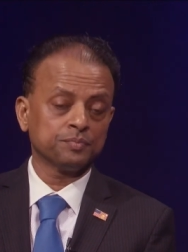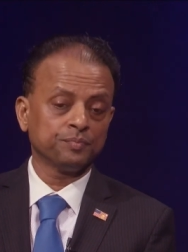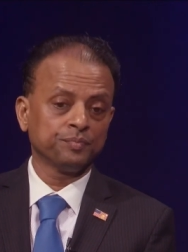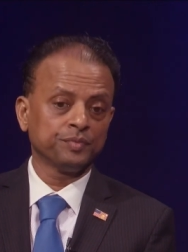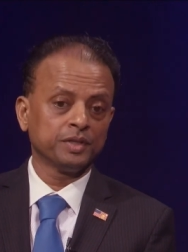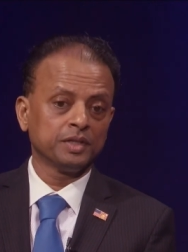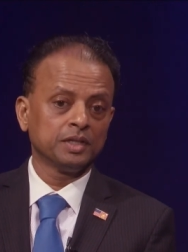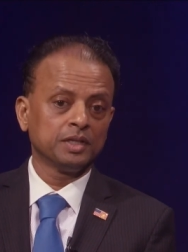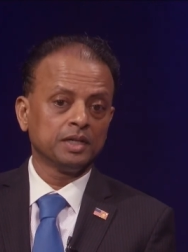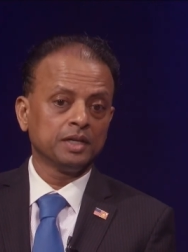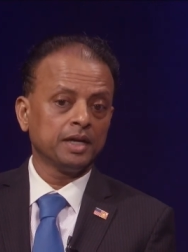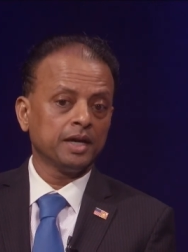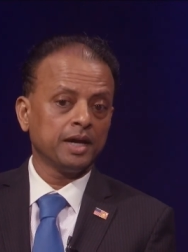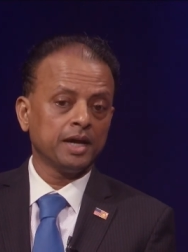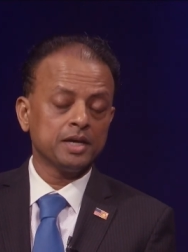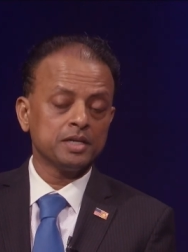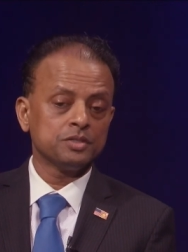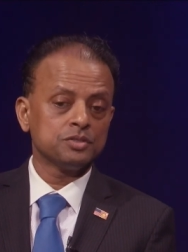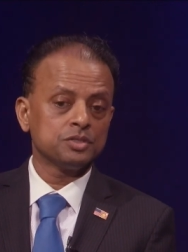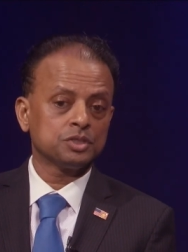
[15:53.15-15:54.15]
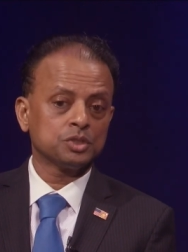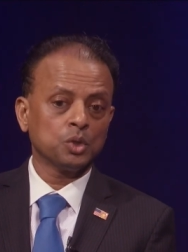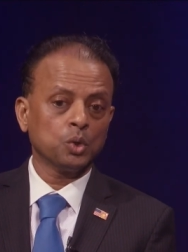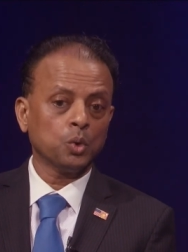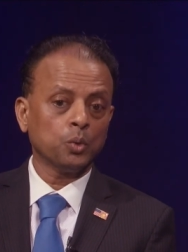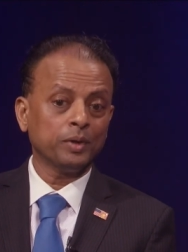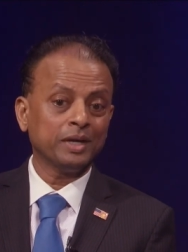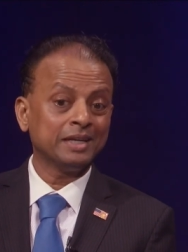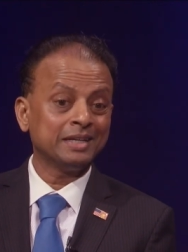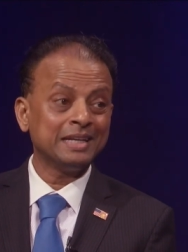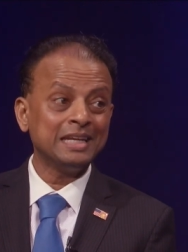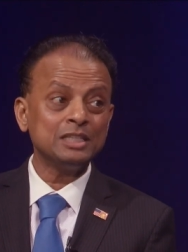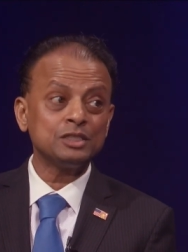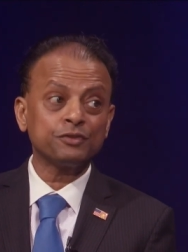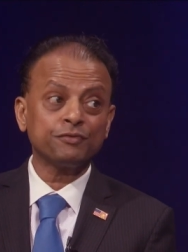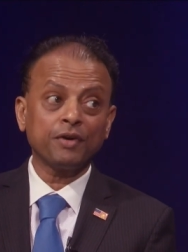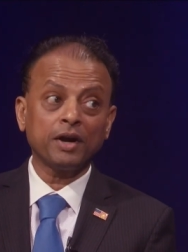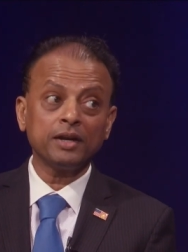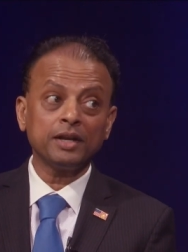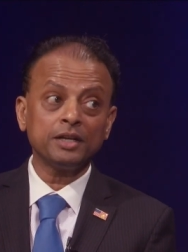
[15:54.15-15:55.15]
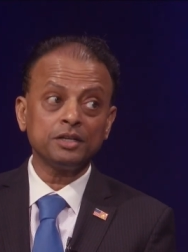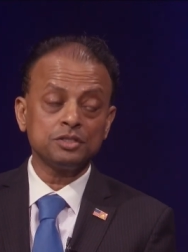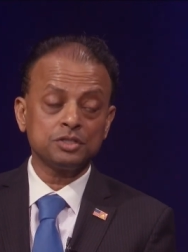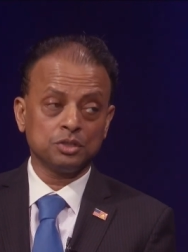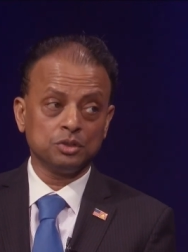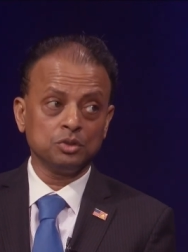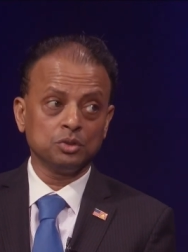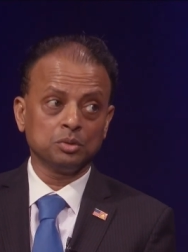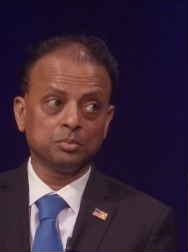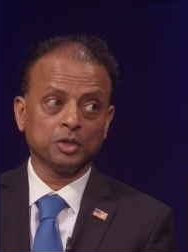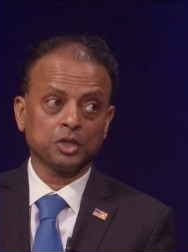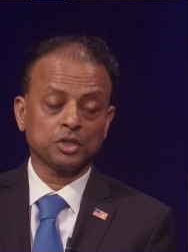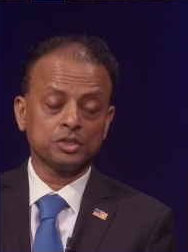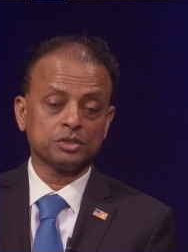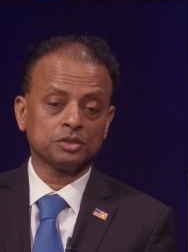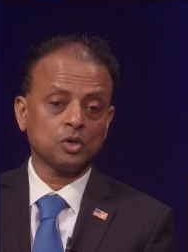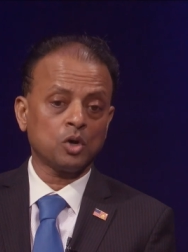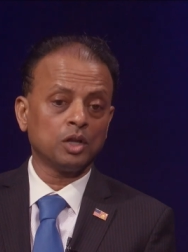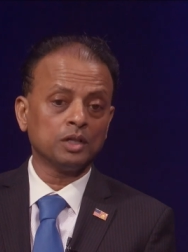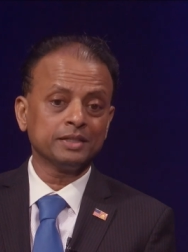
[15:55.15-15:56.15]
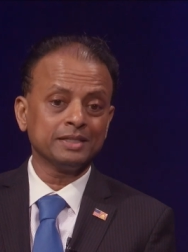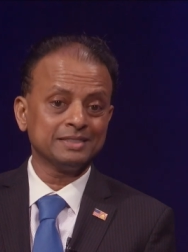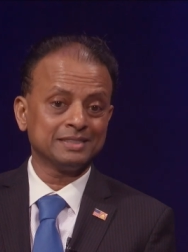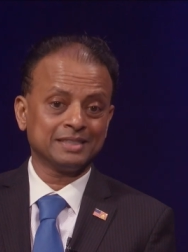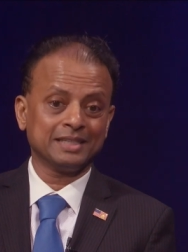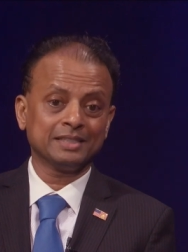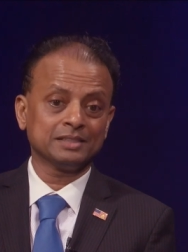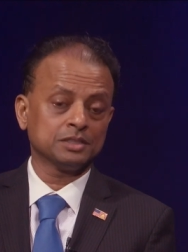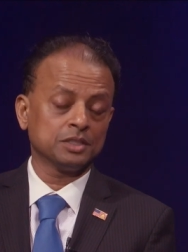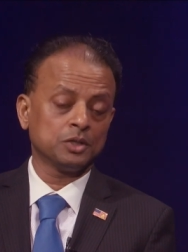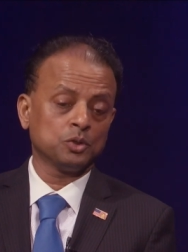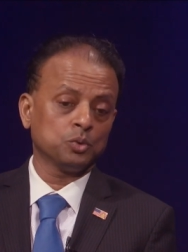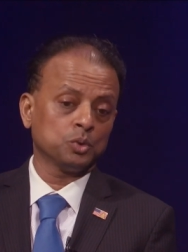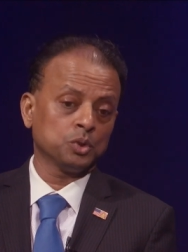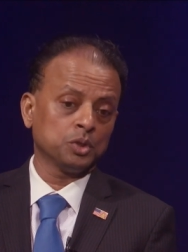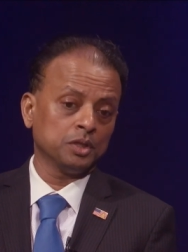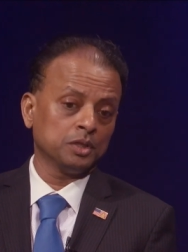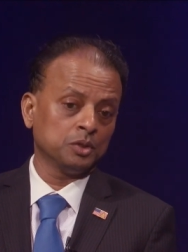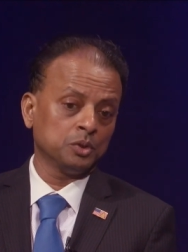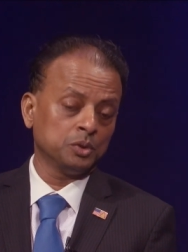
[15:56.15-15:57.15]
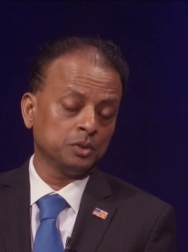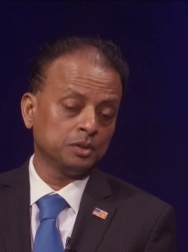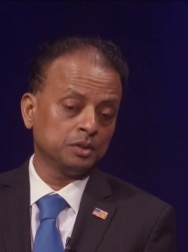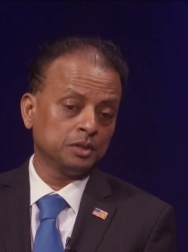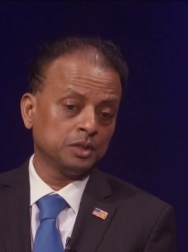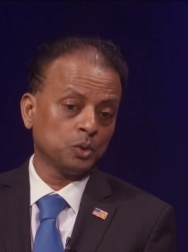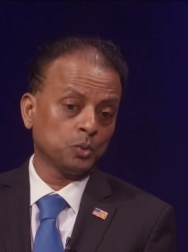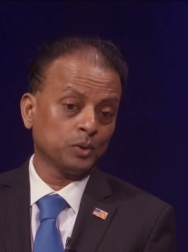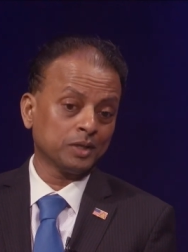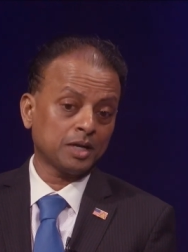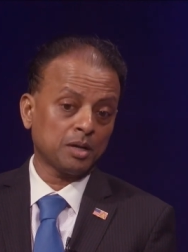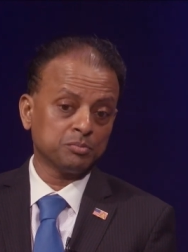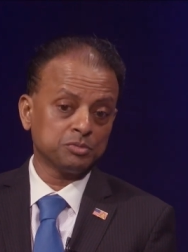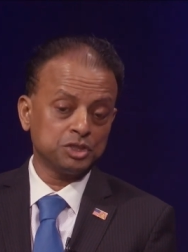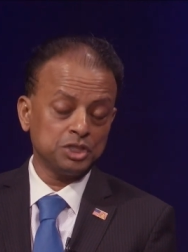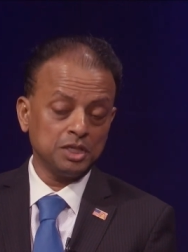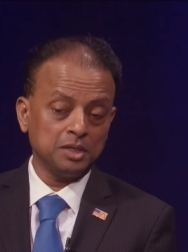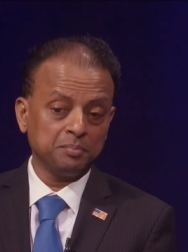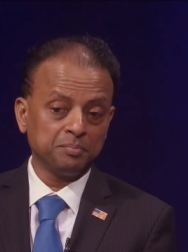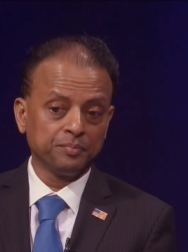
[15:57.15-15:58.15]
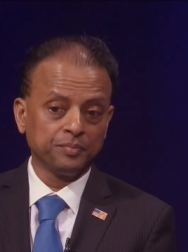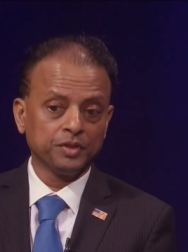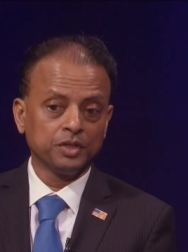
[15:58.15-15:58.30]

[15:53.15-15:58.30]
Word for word: Mm -hmm. And so it needs funding too, because all these things, they, they, they don't come cheap.